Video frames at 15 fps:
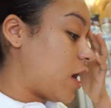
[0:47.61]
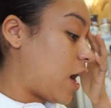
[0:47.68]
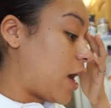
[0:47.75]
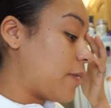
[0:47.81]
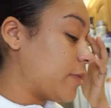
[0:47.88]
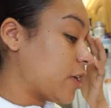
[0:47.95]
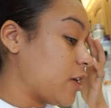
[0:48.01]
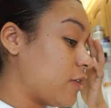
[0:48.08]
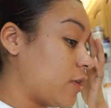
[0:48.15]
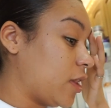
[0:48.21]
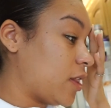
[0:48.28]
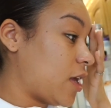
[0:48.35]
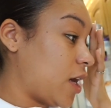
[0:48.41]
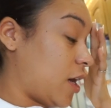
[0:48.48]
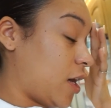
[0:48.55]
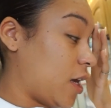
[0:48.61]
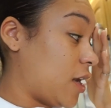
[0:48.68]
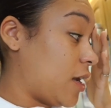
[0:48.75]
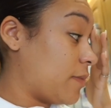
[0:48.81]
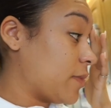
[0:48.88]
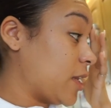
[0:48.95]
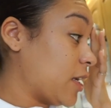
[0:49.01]
I'm gonna go in there and
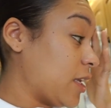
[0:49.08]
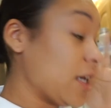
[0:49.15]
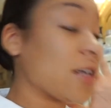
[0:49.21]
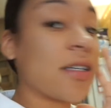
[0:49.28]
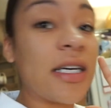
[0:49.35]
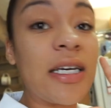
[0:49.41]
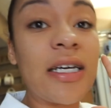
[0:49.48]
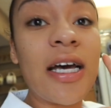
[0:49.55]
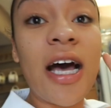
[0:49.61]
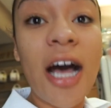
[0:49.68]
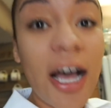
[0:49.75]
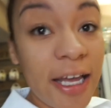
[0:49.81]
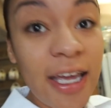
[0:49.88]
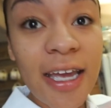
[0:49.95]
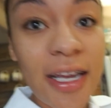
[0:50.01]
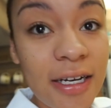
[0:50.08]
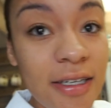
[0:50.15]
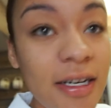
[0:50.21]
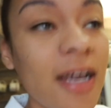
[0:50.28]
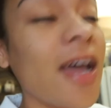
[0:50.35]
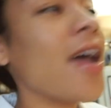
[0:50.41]
I'm gonna kill it again.